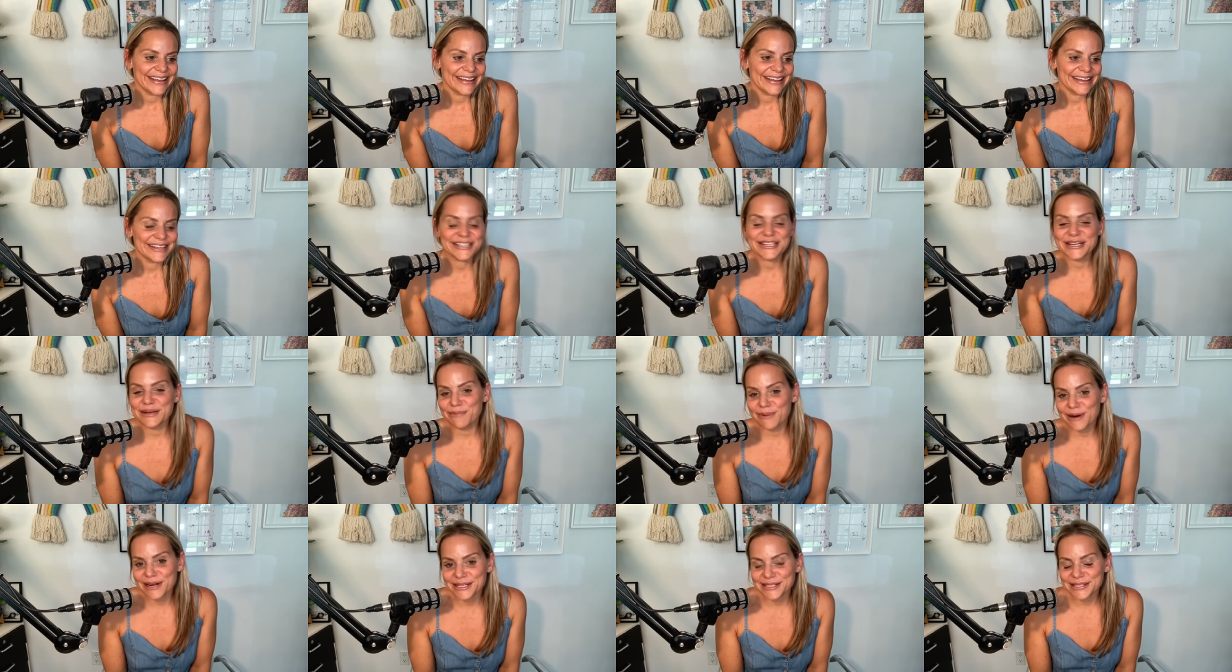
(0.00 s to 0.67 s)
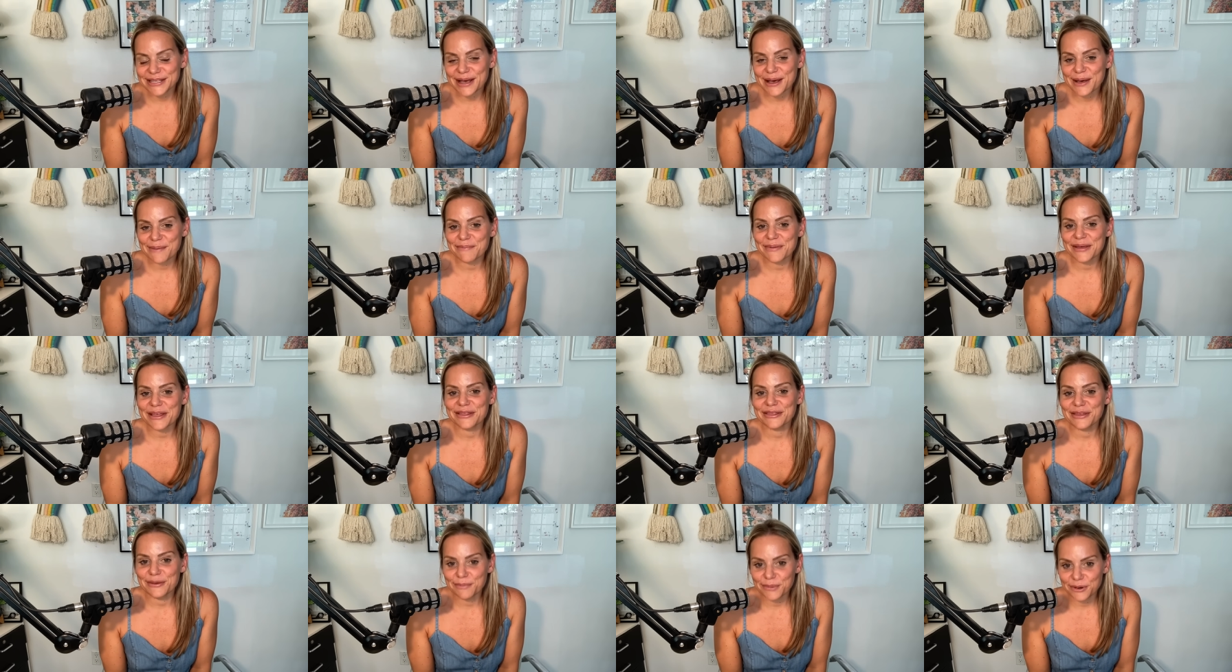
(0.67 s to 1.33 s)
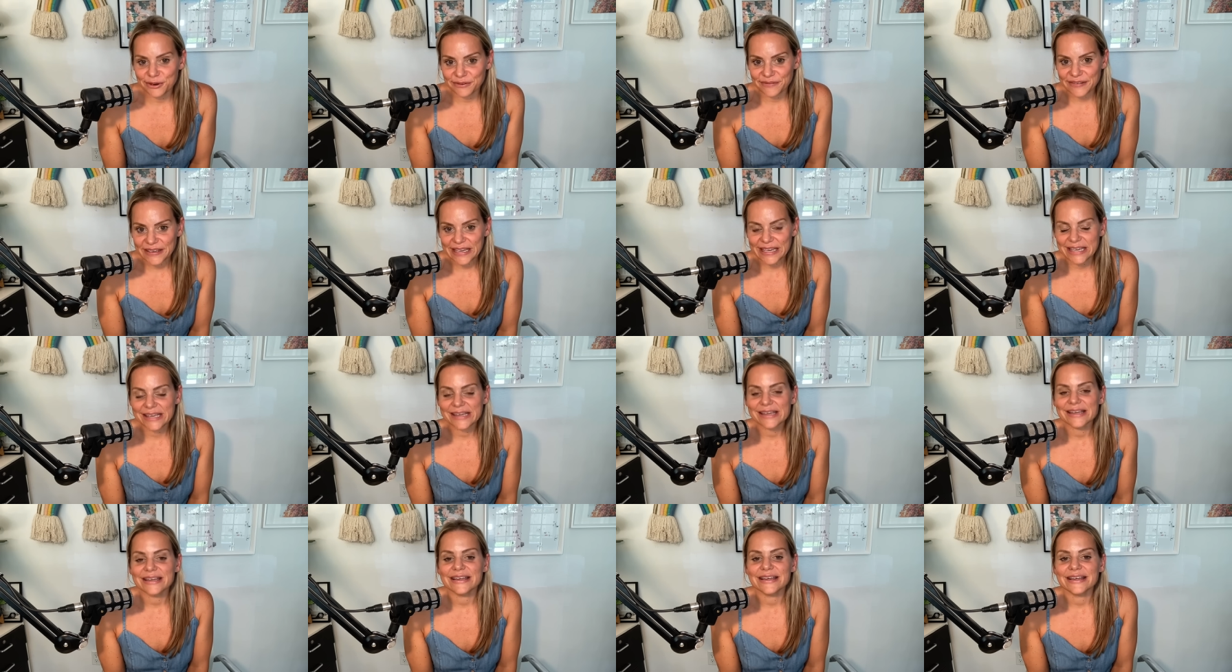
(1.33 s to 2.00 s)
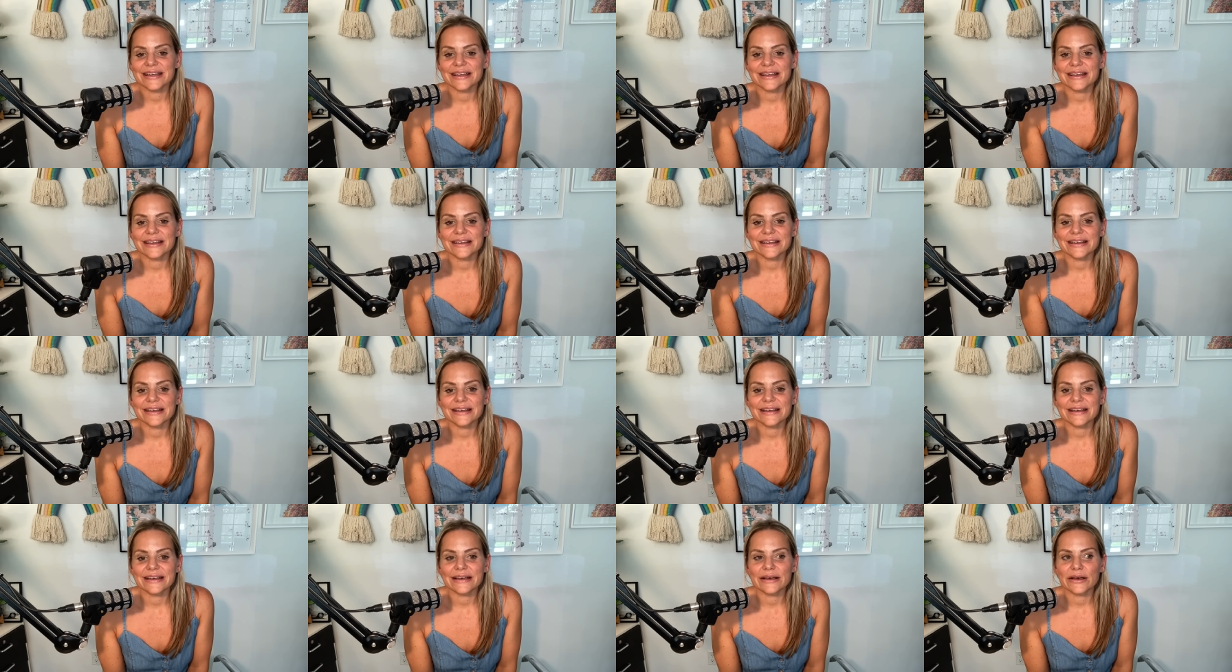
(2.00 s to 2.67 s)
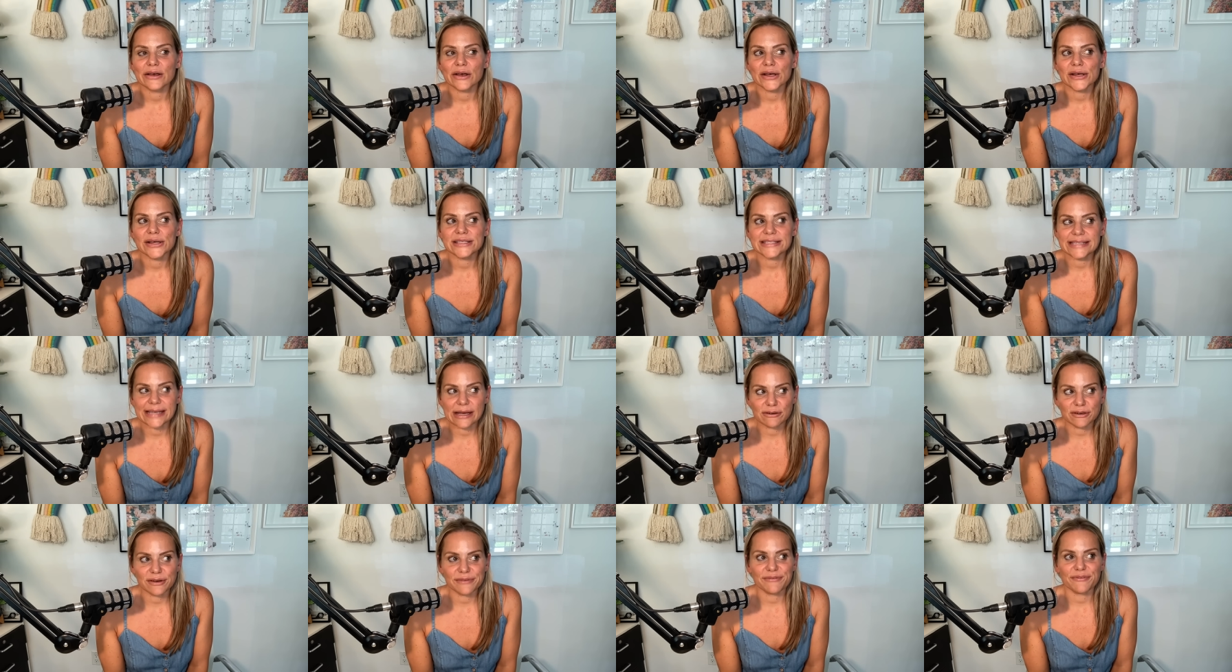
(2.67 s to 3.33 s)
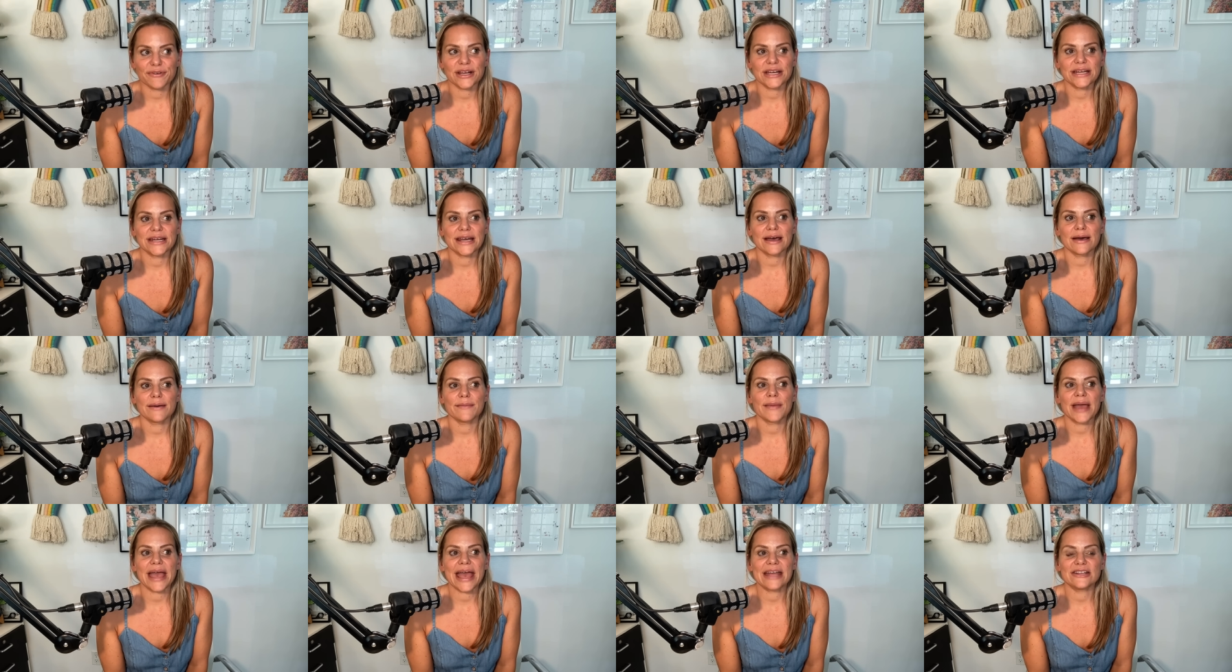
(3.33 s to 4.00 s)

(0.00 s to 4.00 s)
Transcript: She brings up the movie Sound of Freedom,